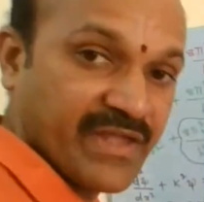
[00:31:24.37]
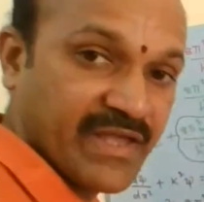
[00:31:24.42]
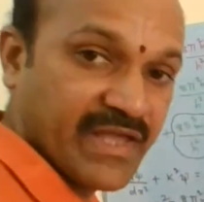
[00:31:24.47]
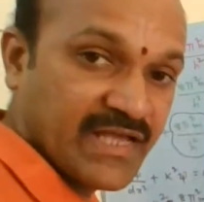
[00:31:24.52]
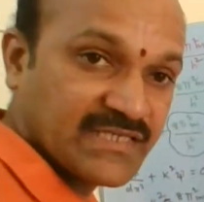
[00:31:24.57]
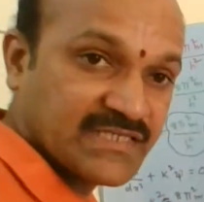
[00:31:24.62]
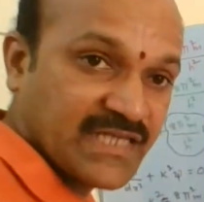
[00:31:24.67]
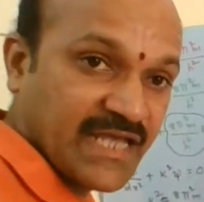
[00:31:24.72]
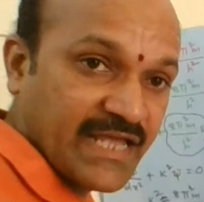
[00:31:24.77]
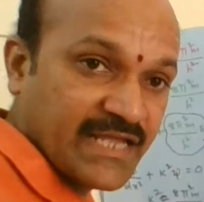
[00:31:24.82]

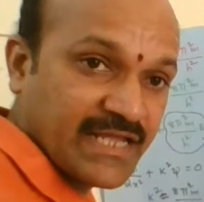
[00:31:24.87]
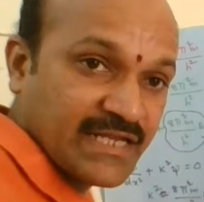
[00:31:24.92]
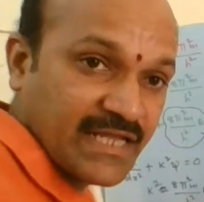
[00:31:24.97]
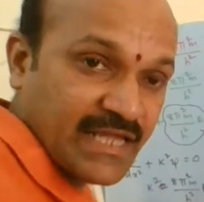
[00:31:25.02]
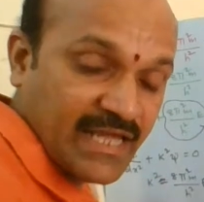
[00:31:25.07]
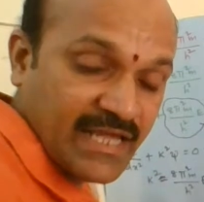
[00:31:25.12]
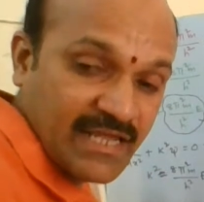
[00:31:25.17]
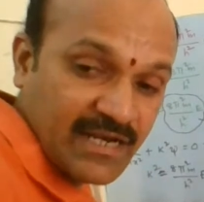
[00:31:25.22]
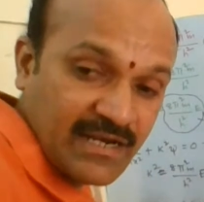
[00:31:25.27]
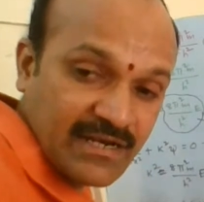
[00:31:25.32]
A sin
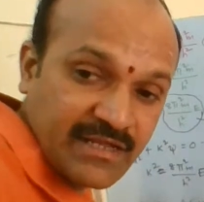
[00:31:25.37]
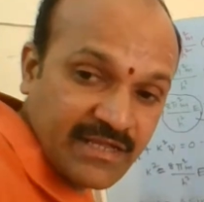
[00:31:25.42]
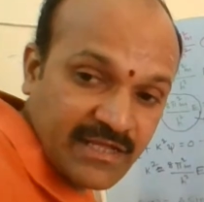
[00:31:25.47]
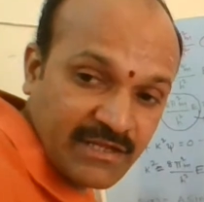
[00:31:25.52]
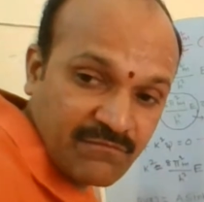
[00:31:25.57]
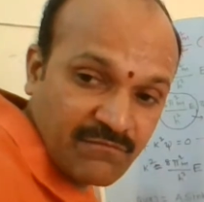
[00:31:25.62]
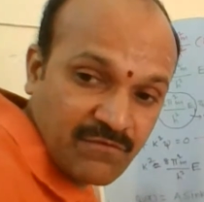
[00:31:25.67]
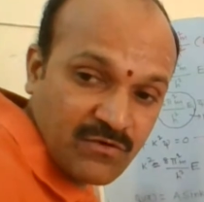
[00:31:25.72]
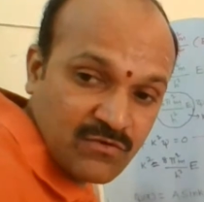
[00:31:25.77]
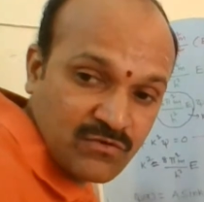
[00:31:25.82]
kl
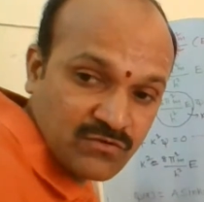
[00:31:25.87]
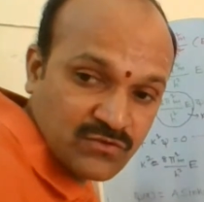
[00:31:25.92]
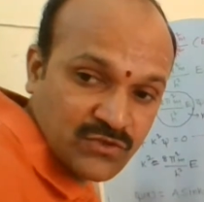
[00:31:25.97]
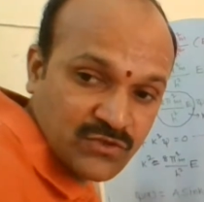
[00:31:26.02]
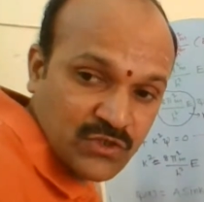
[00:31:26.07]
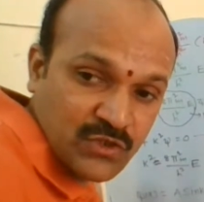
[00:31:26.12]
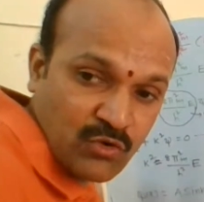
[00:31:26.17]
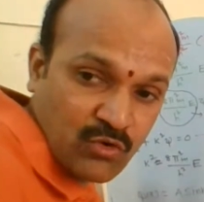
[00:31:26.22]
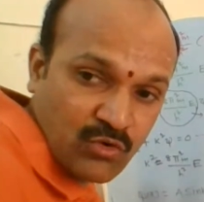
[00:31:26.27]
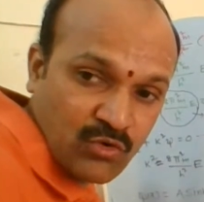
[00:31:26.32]
equal to
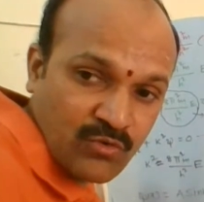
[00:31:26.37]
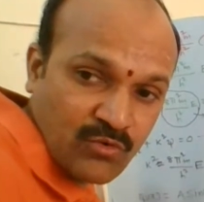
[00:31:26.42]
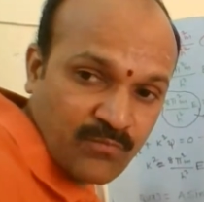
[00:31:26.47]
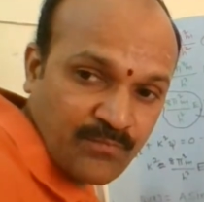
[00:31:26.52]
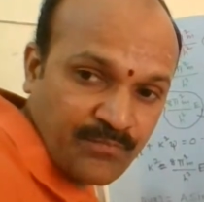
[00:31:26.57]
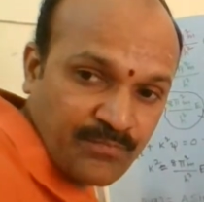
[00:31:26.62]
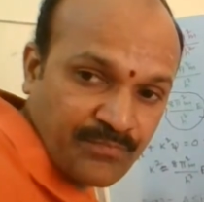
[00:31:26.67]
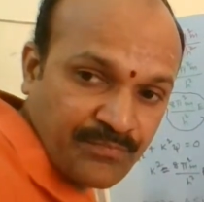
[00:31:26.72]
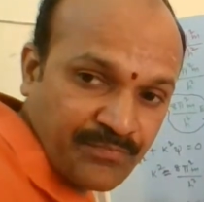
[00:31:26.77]
0.